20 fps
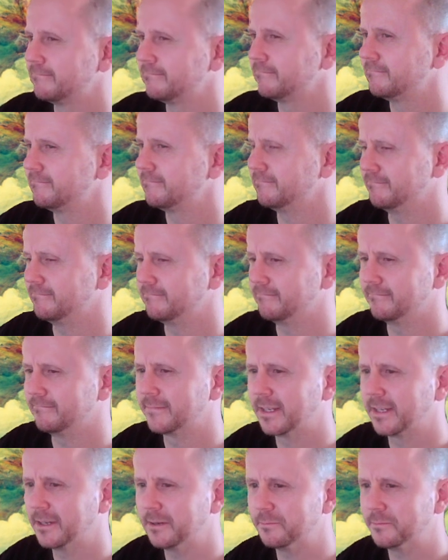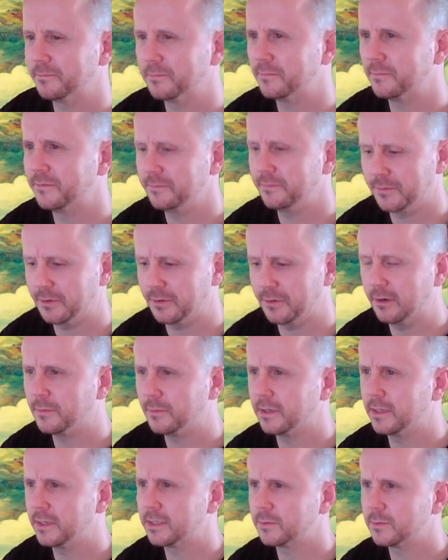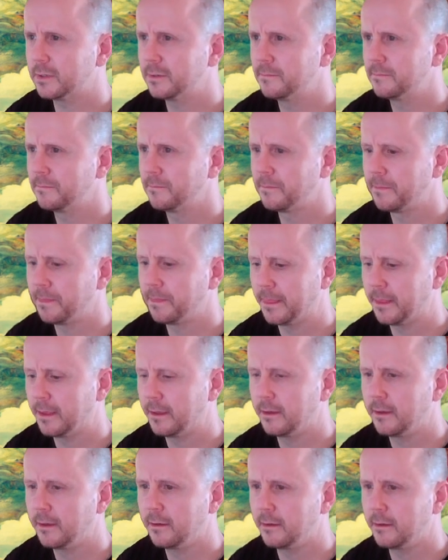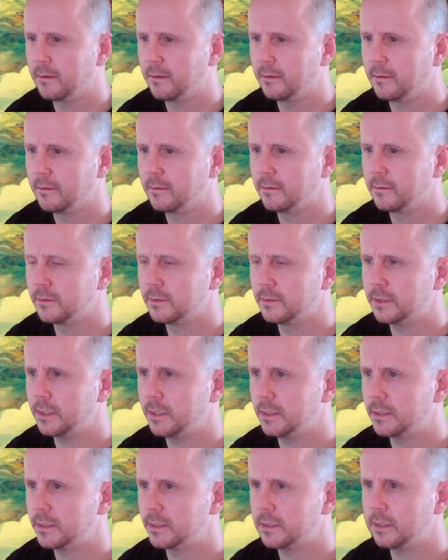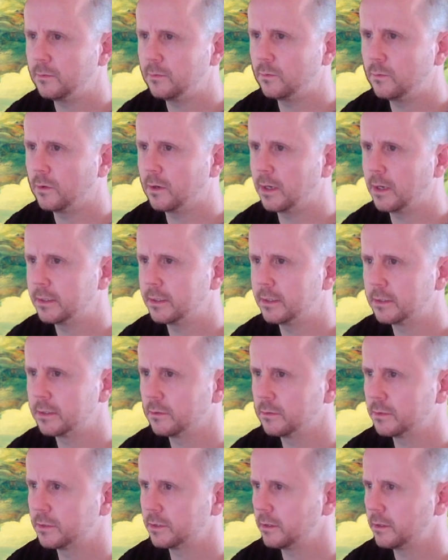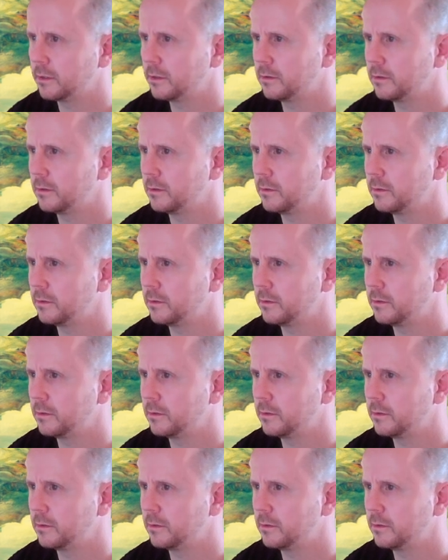I'm thrown by this one. GTY, just also